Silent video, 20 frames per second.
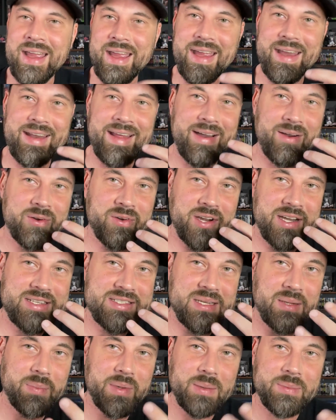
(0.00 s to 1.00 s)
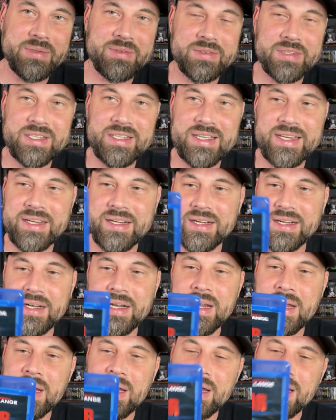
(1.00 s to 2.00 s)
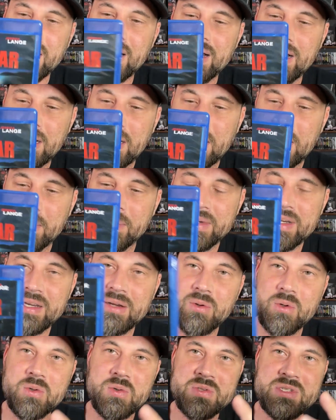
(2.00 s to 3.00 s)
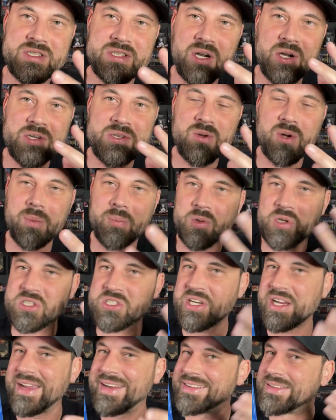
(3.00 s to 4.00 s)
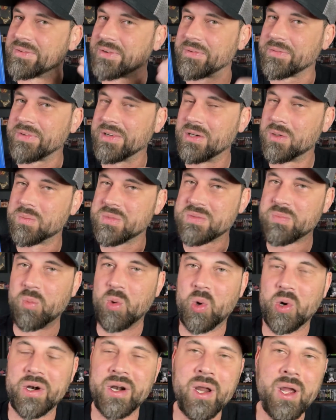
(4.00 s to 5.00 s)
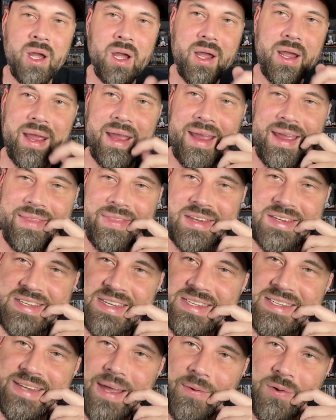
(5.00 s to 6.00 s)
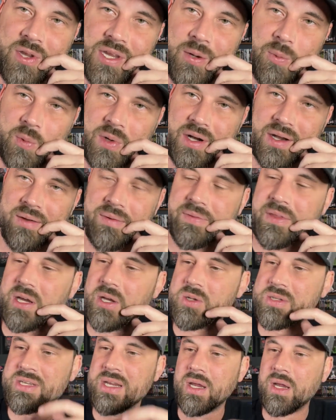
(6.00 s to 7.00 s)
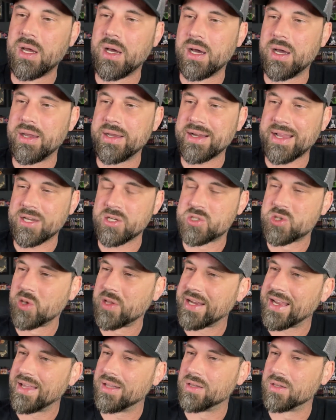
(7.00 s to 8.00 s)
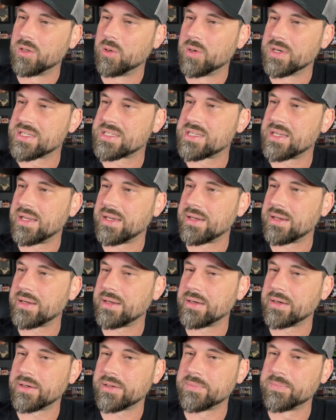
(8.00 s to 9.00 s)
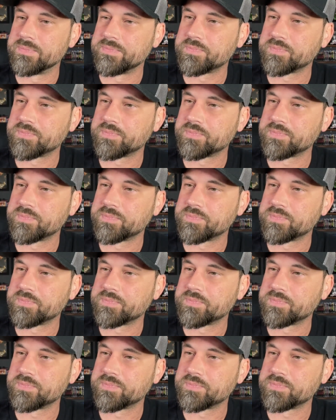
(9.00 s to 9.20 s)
and how crazy people really are. You start to appreciate different films more, and this is definitely one of those. You got Juliette Lewis in here,